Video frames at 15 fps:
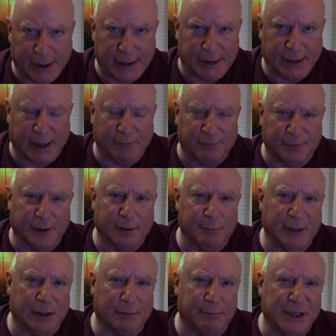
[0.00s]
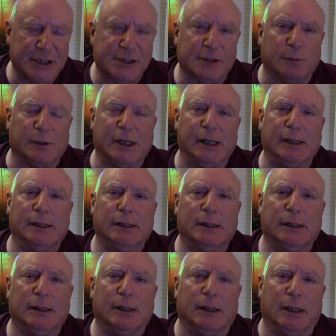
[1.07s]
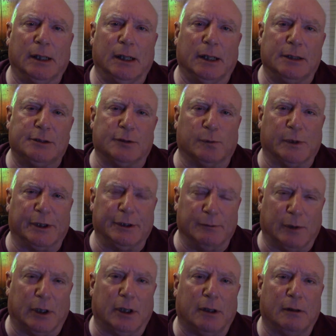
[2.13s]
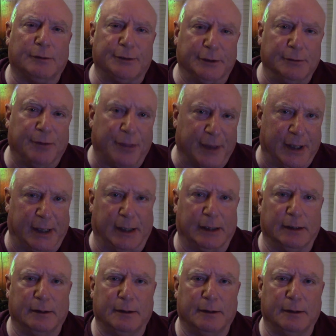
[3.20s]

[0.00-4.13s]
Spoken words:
in that fundamental basic way, to where you all do think